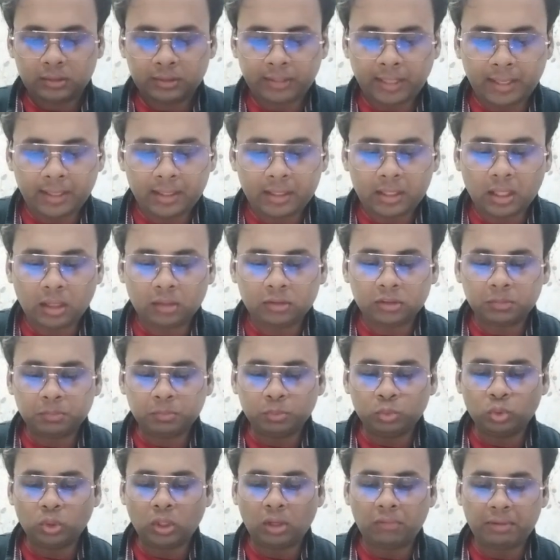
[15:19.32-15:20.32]
Then comes
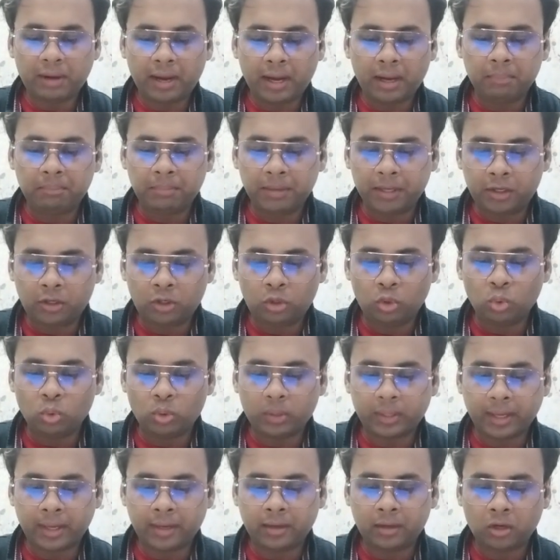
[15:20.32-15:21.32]
Purav and
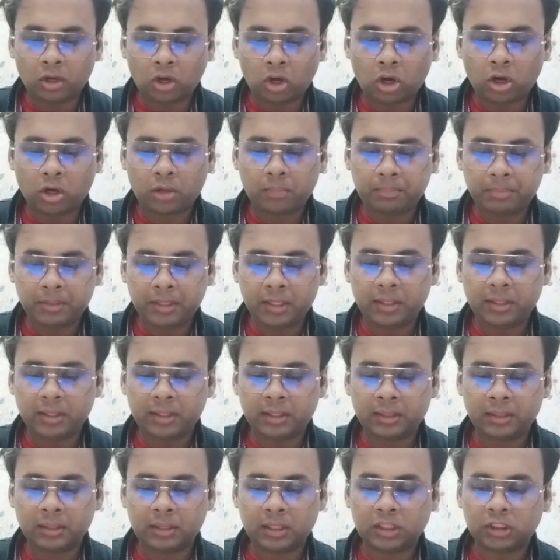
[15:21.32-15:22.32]
Bittu cannot be
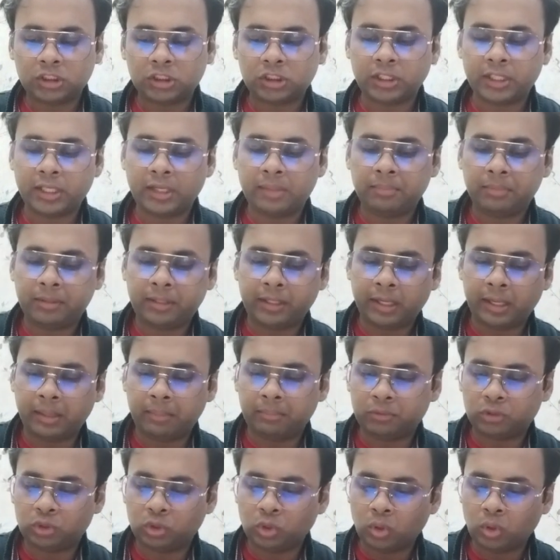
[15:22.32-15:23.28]
in the same team.